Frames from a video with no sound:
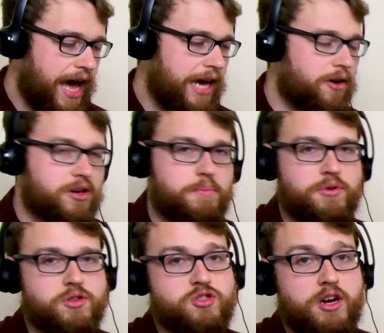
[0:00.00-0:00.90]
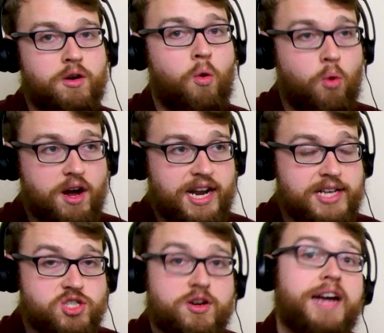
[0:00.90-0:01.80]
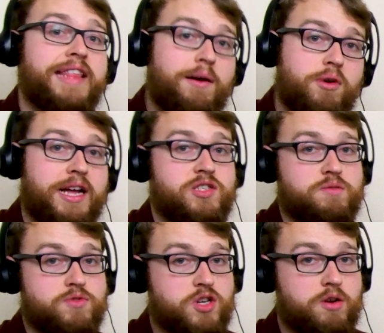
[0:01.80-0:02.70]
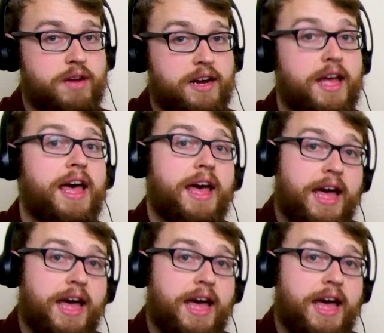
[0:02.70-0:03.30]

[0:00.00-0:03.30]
I'm going to put down one answer. And that one answer was correct.